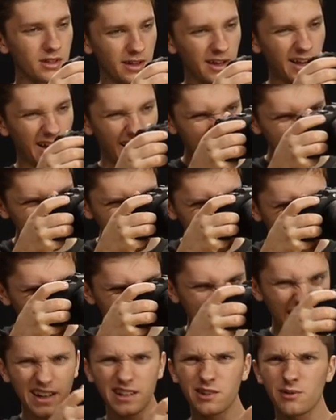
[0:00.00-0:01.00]

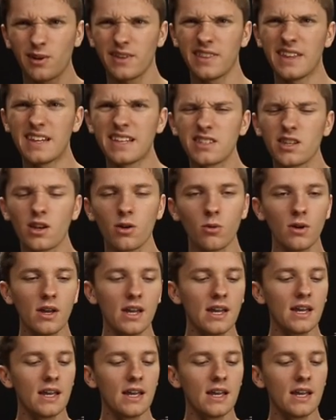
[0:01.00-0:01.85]
Do I think so?